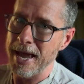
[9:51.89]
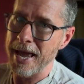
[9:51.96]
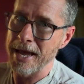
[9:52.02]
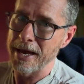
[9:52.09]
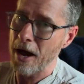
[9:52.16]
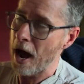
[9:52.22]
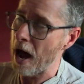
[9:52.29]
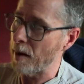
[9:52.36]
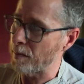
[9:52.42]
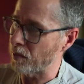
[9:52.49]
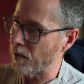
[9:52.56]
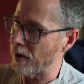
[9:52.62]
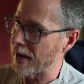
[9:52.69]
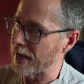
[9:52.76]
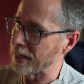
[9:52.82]
and
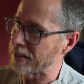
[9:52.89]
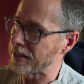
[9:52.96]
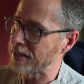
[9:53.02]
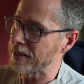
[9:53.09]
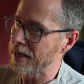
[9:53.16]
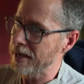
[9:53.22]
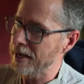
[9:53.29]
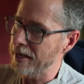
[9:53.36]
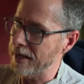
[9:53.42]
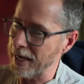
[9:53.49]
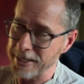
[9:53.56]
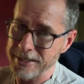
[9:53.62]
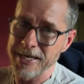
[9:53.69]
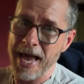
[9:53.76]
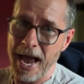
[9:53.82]
operates
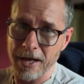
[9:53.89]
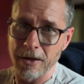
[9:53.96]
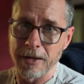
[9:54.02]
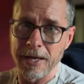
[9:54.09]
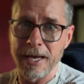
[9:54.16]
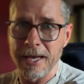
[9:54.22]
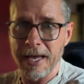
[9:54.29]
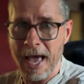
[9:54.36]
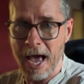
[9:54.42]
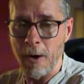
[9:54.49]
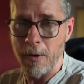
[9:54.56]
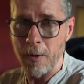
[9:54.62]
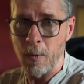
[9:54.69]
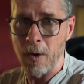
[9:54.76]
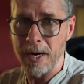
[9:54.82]
exactly
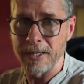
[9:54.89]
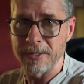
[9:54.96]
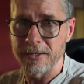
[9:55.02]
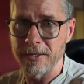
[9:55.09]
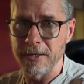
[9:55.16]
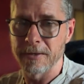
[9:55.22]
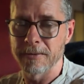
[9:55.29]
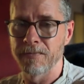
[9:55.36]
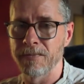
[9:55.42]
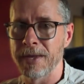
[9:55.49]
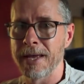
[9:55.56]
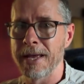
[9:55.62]
how we want it to.